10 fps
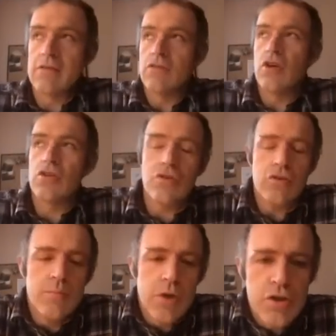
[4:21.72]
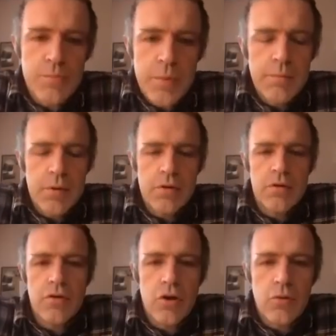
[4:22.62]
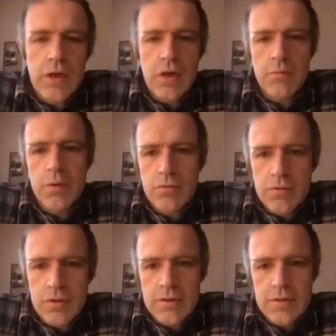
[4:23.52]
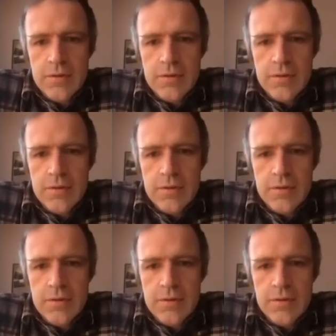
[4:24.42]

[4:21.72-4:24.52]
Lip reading: not so much people knowing about this.